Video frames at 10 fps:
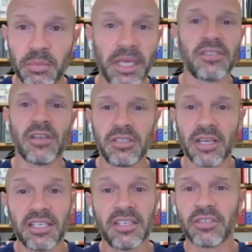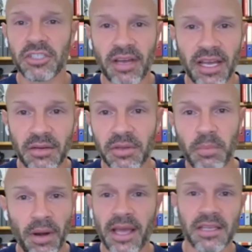big association in Australia with the
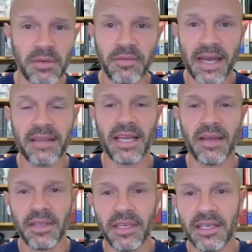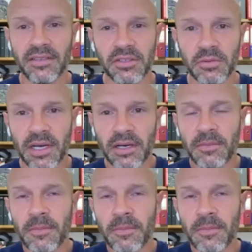players we've had down the years as well.